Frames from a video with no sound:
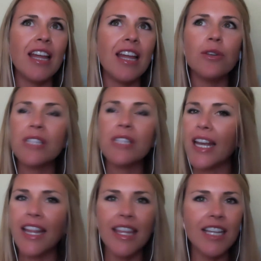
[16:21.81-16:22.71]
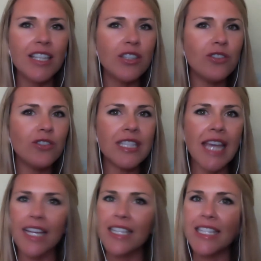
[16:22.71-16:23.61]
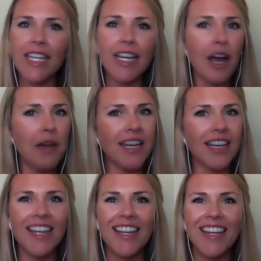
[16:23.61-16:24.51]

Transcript: those kind of things you just can't see coming.